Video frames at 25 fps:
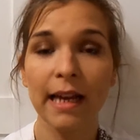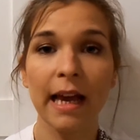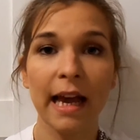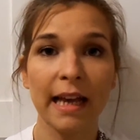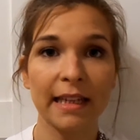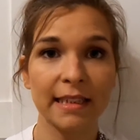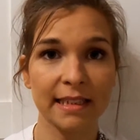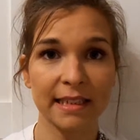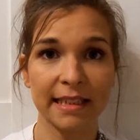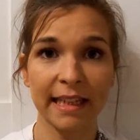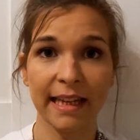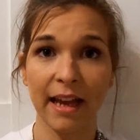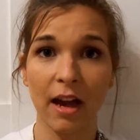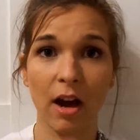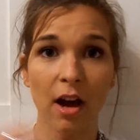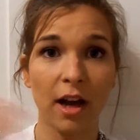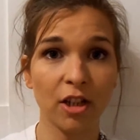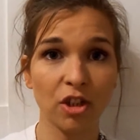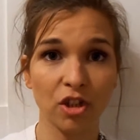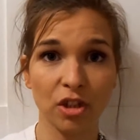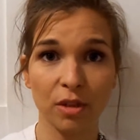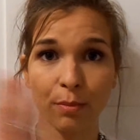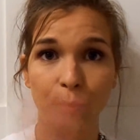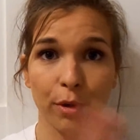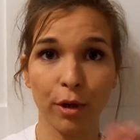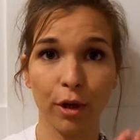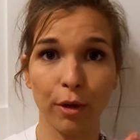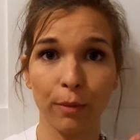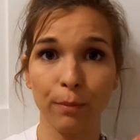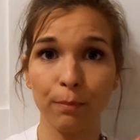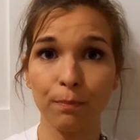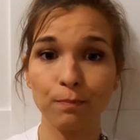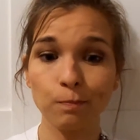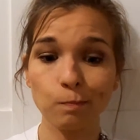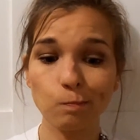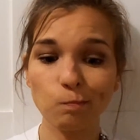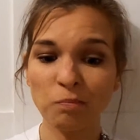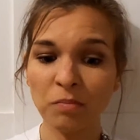As I say, I just put
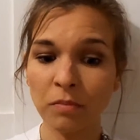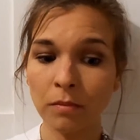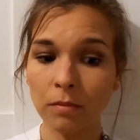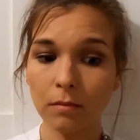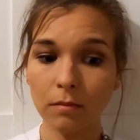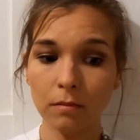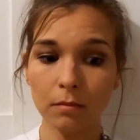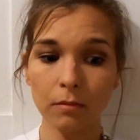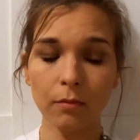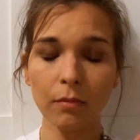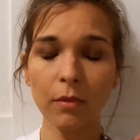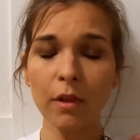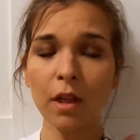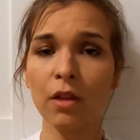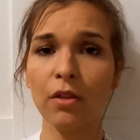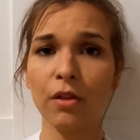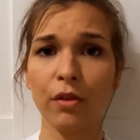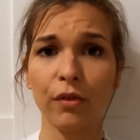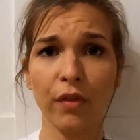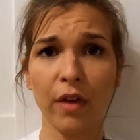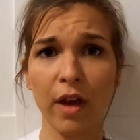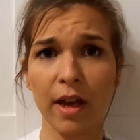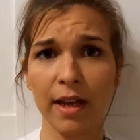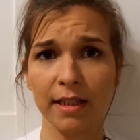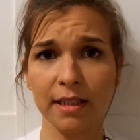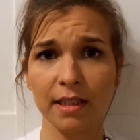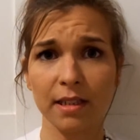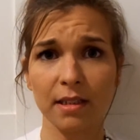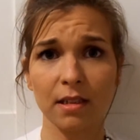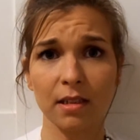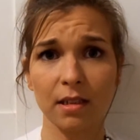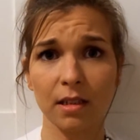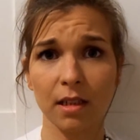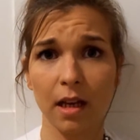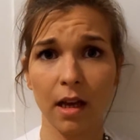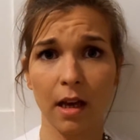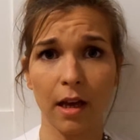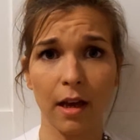the first
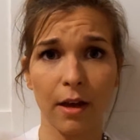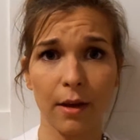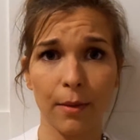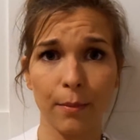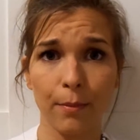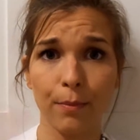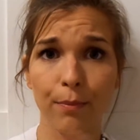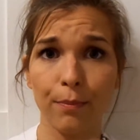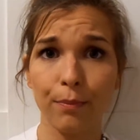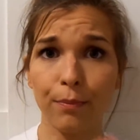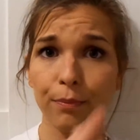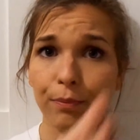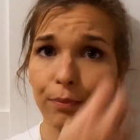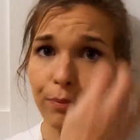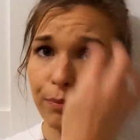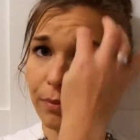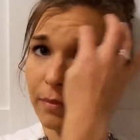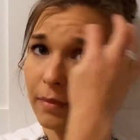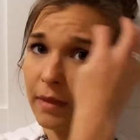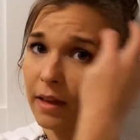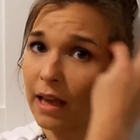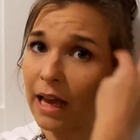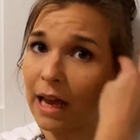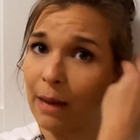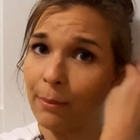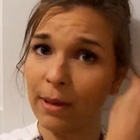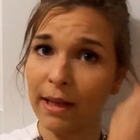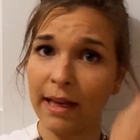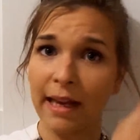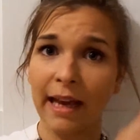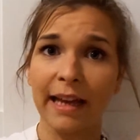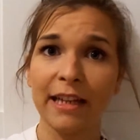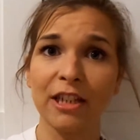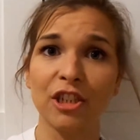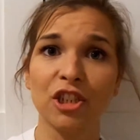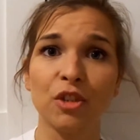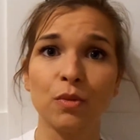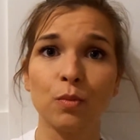
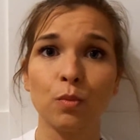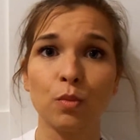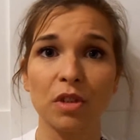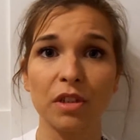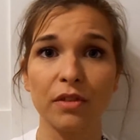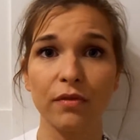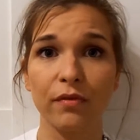application was